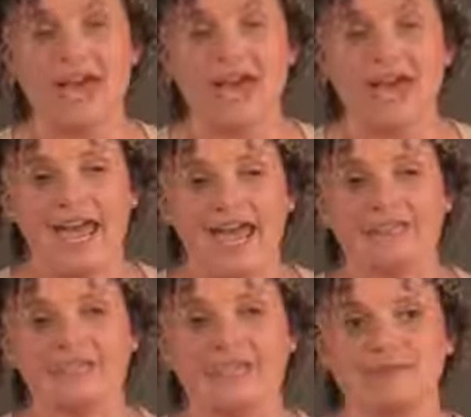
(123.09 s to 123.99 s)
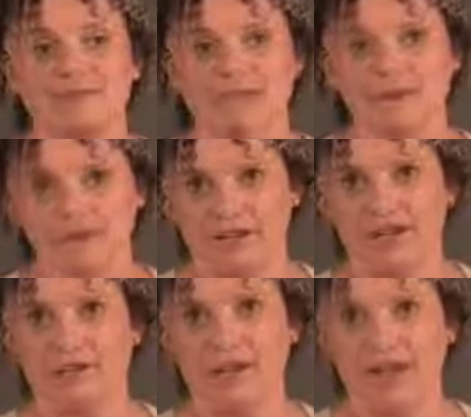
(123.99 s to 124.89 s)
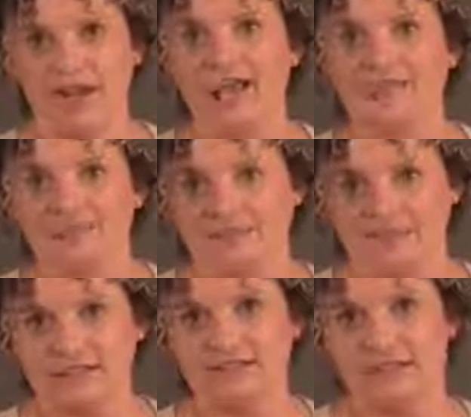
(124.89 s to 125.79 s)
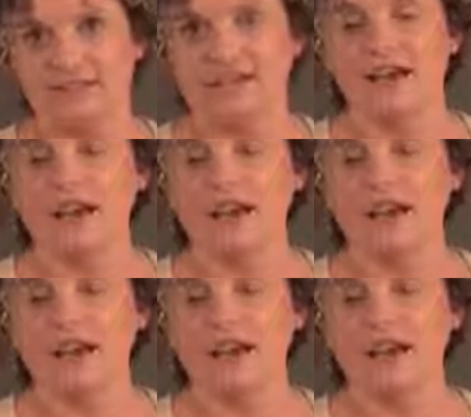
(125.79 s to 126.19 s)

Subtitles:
and it became clear that I had the skill set.